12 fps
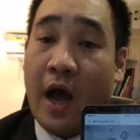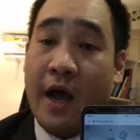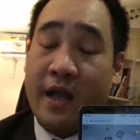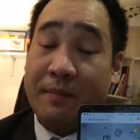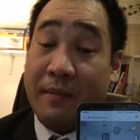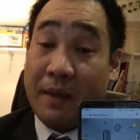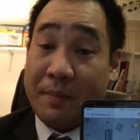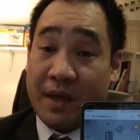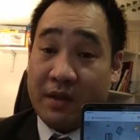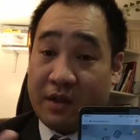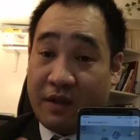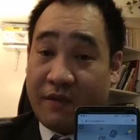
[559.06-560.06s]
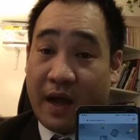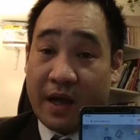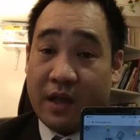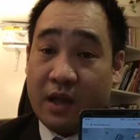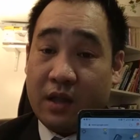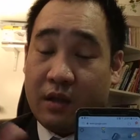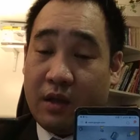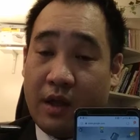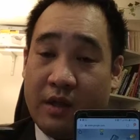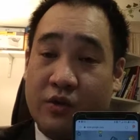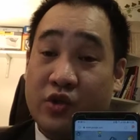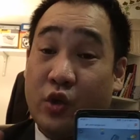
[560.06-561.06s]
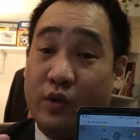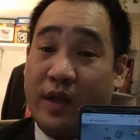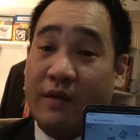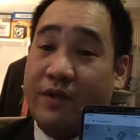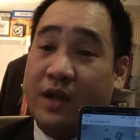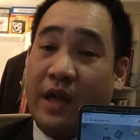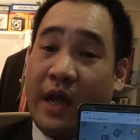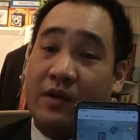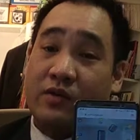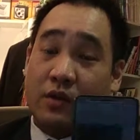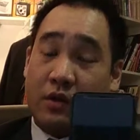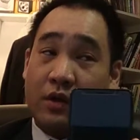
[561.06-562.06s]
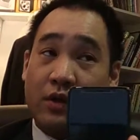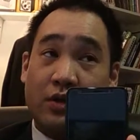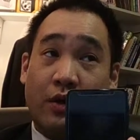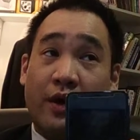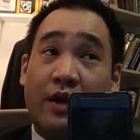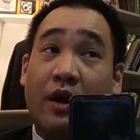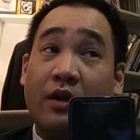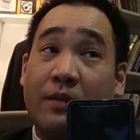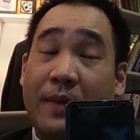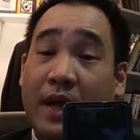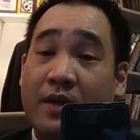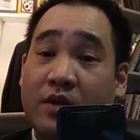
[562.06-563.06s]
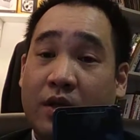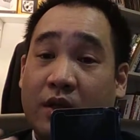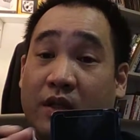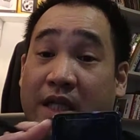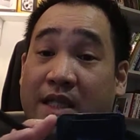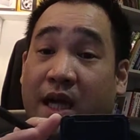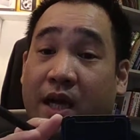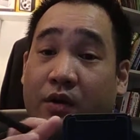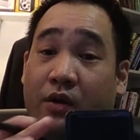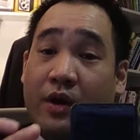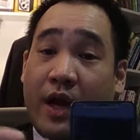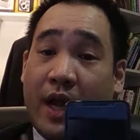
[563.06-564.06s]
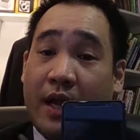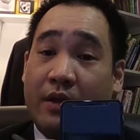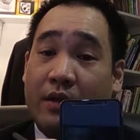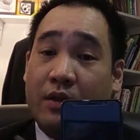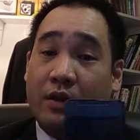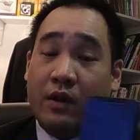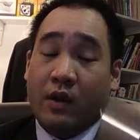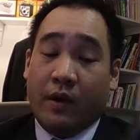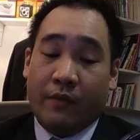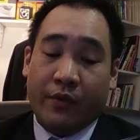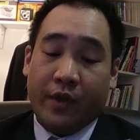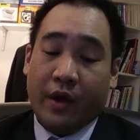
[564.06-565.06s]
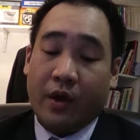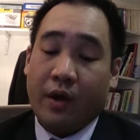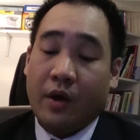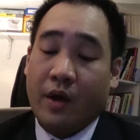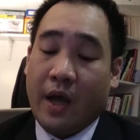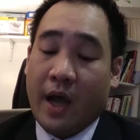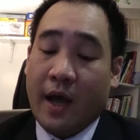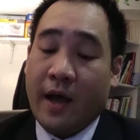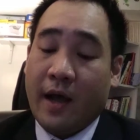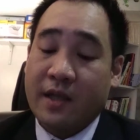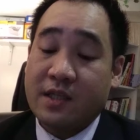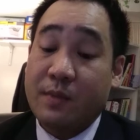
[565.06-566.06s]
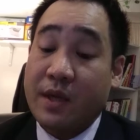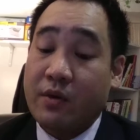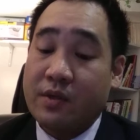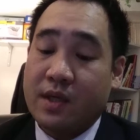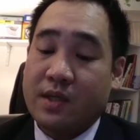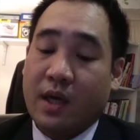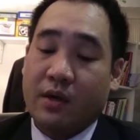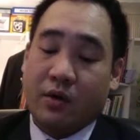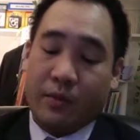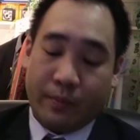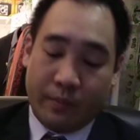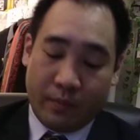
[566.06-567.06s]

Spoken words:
It might be divided, there's no definite answer. So it all depends on the designer and...the speaker's designer.